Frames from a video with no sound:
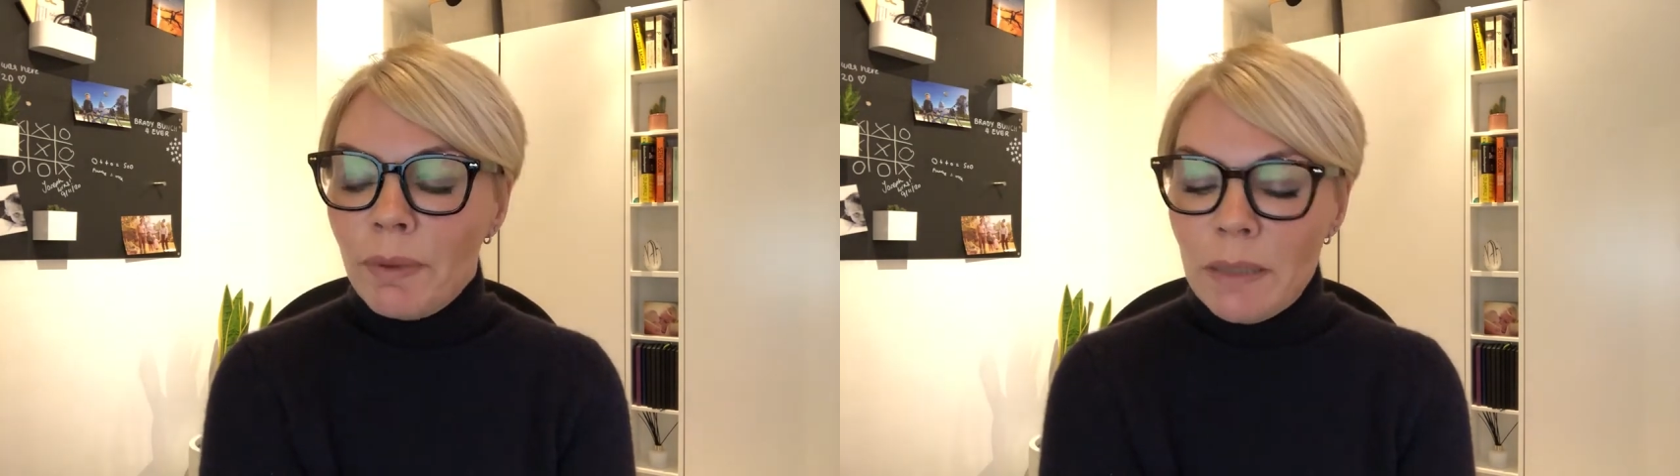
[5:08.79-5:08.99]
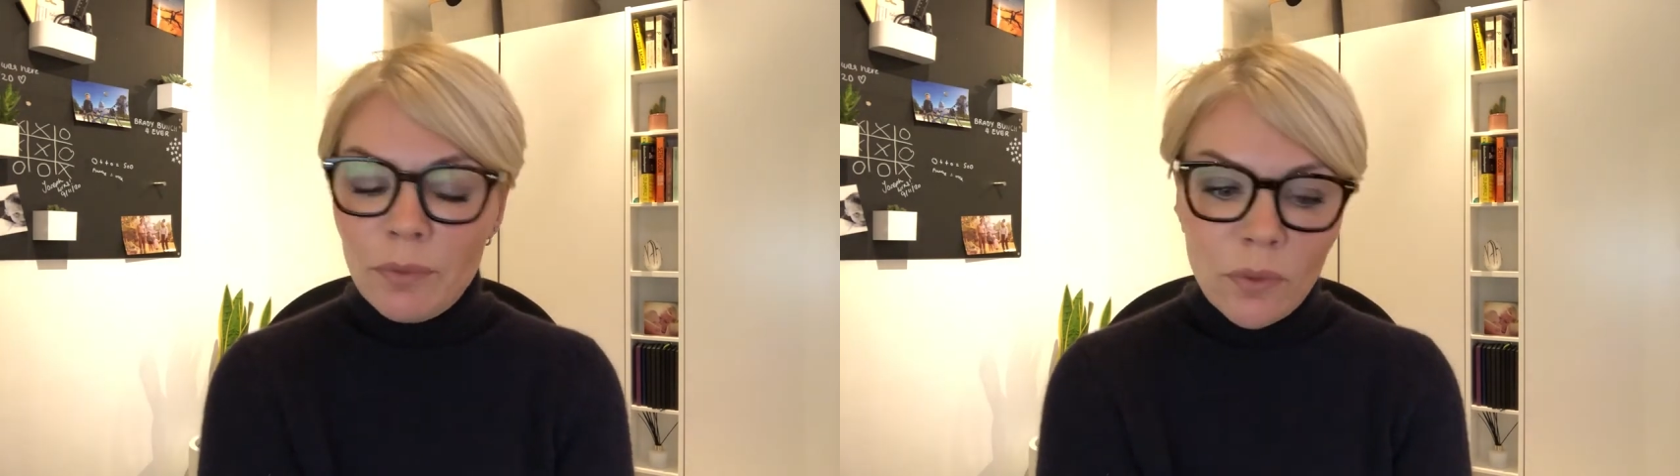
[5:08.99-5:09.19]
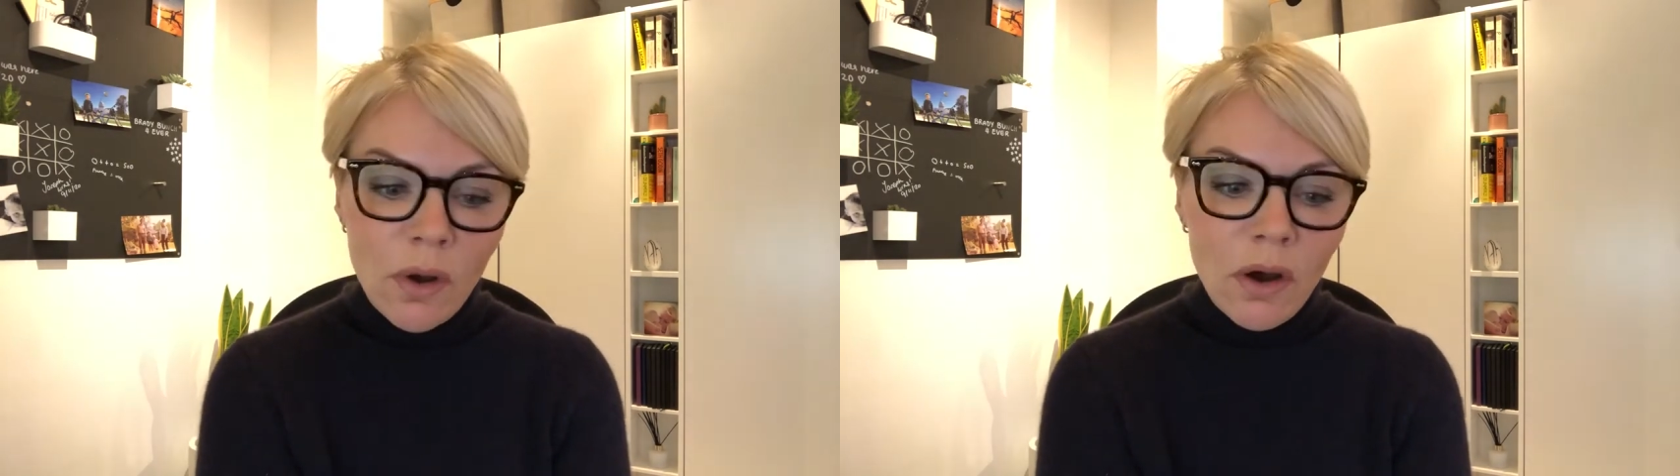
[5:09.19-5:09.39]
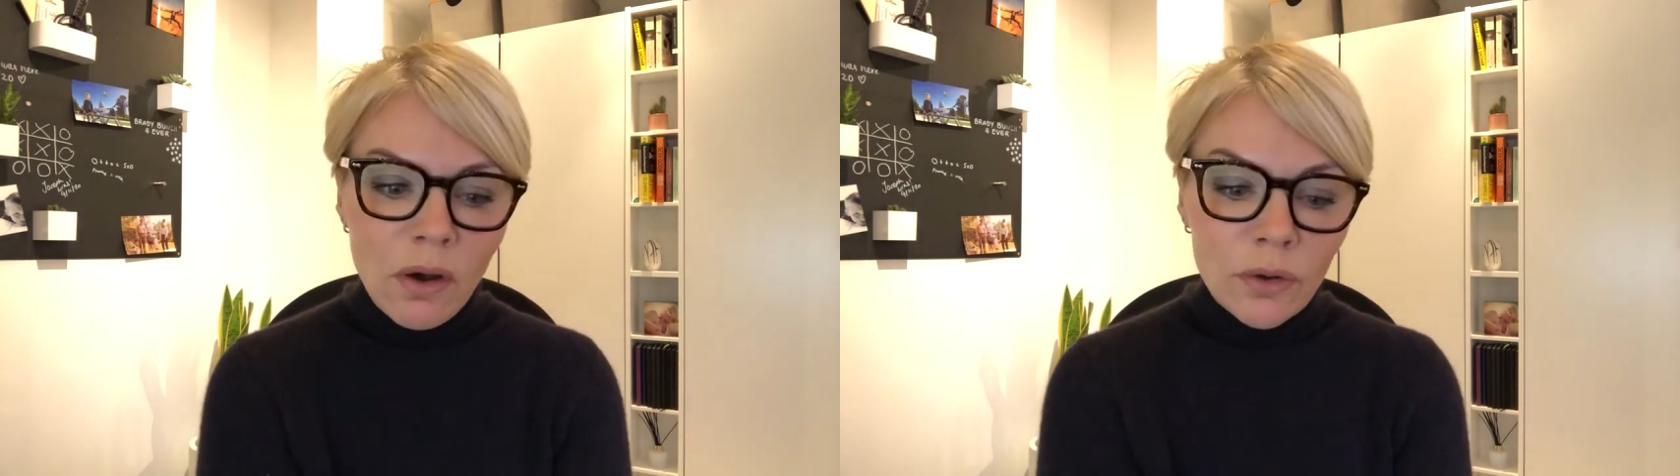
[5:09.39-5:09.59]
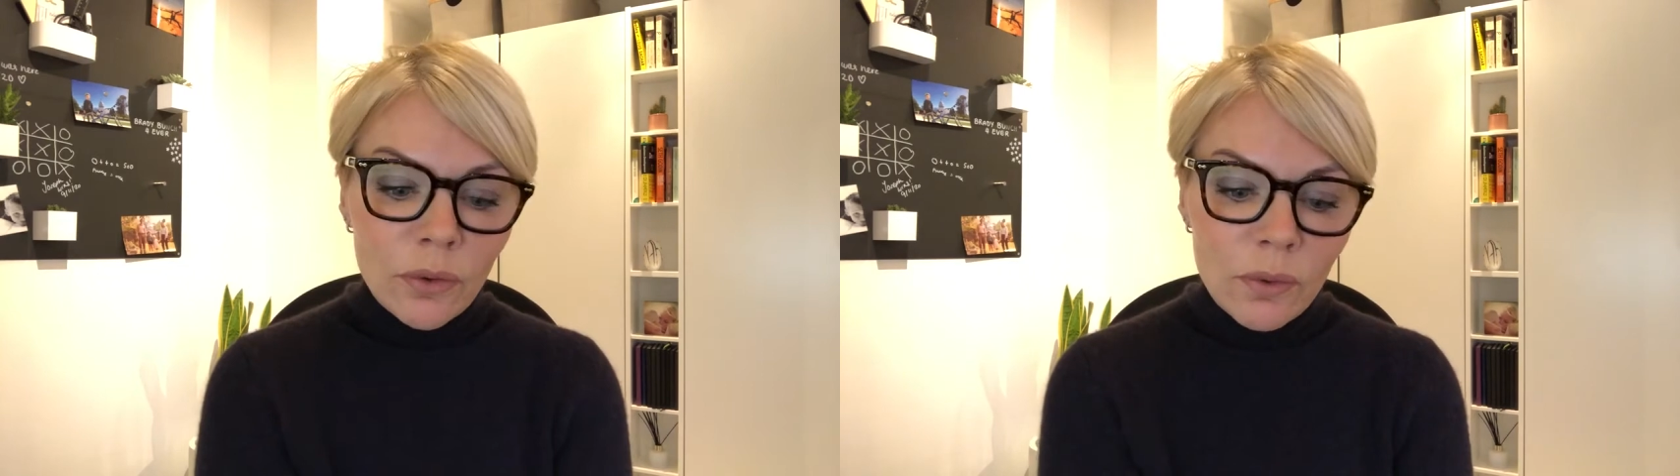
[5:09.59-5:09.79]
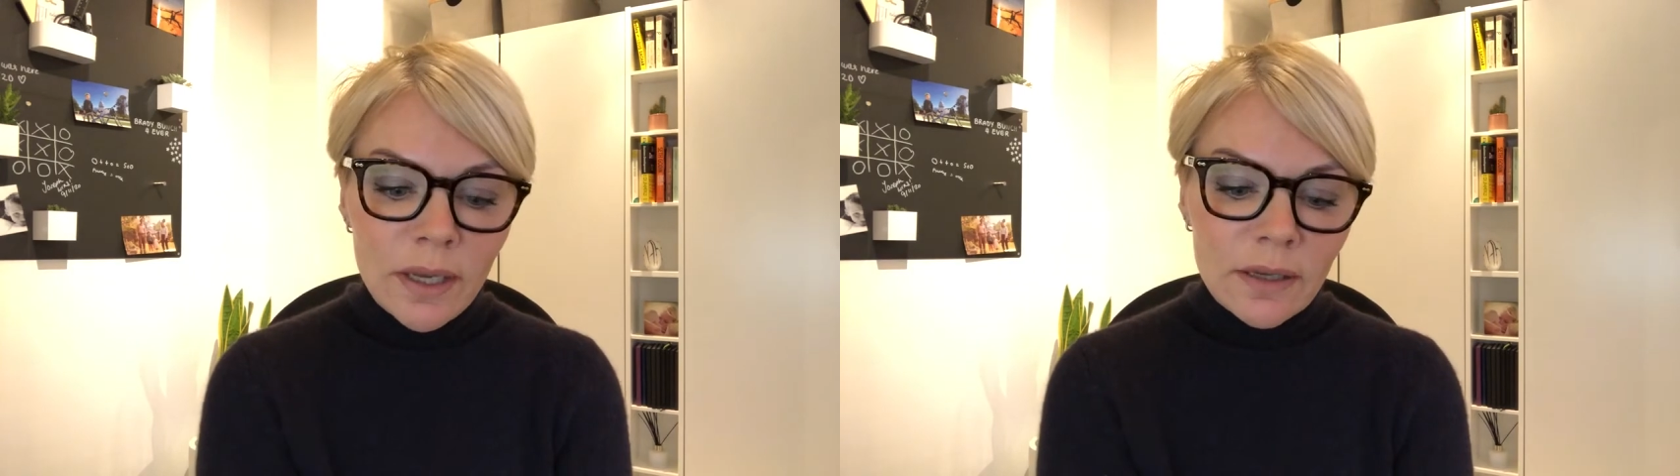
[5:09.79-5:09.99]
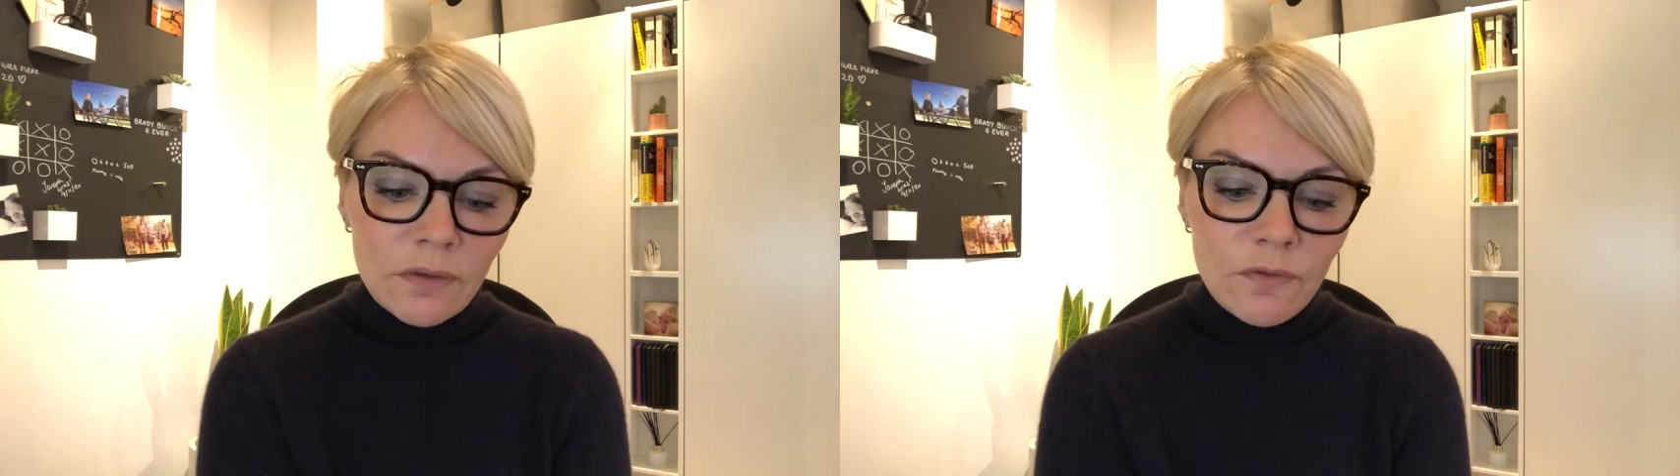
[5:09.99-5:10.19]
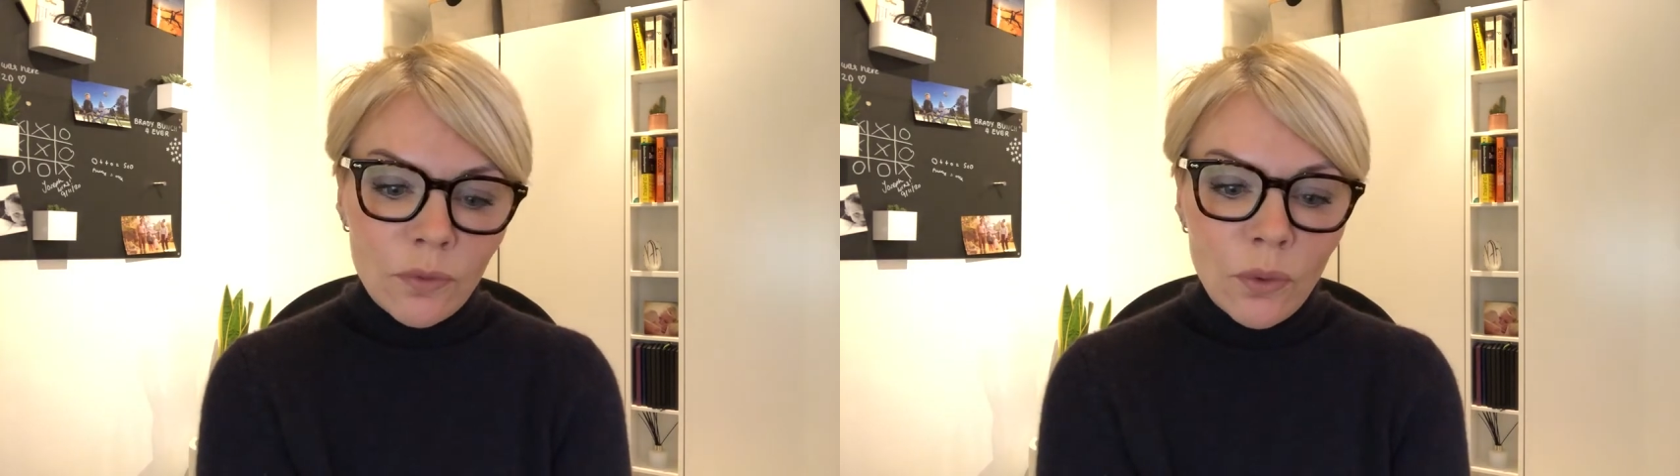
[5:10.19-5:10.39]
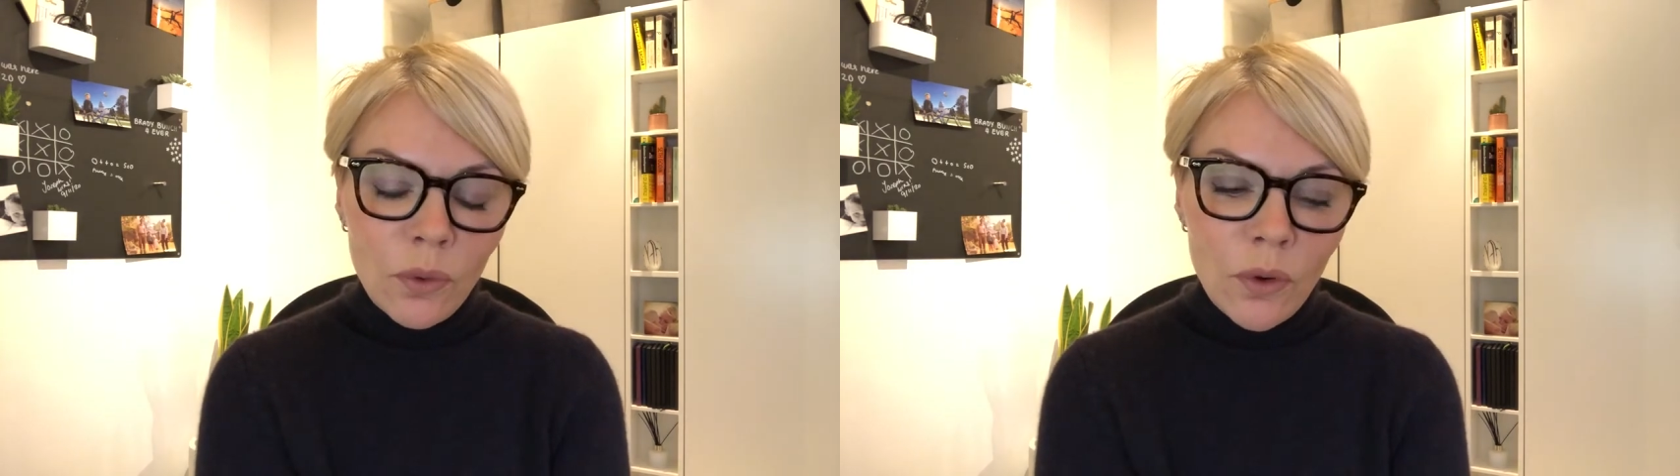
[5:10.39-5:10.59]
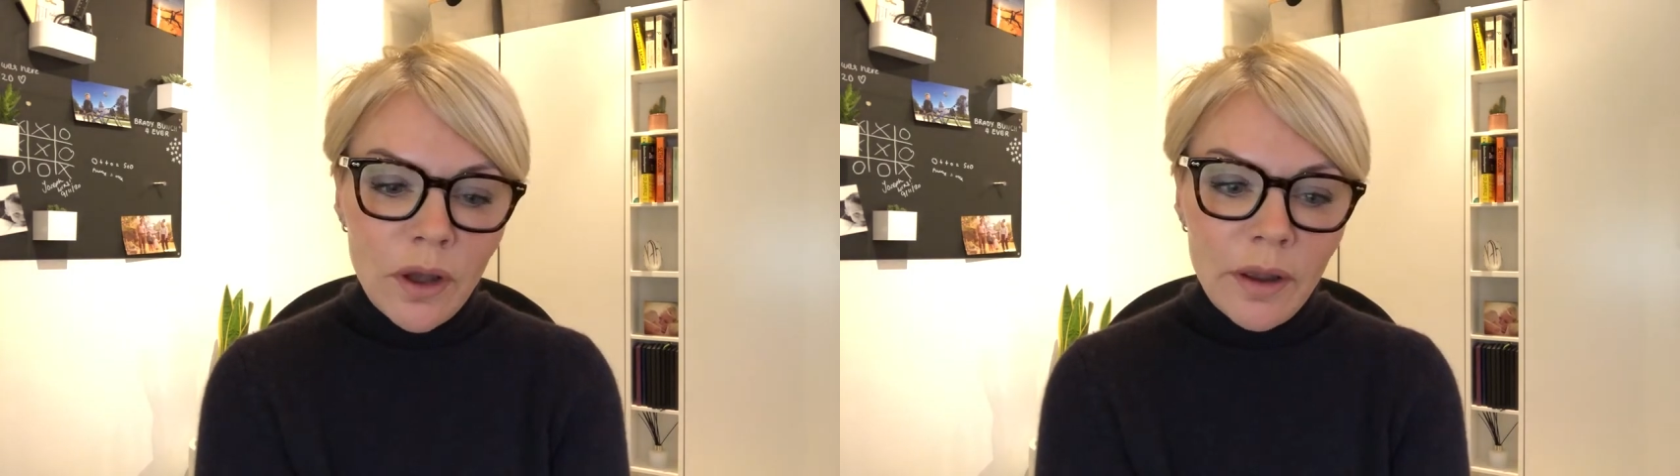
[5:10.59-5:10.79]
people are calling
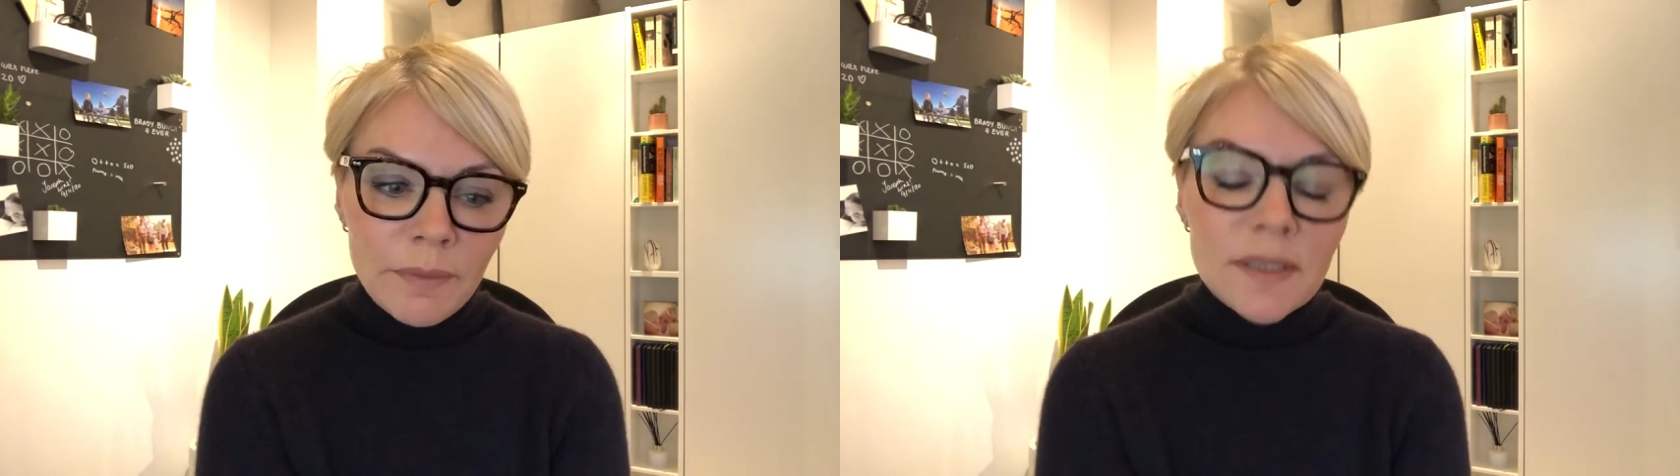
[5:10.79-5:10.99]
for um,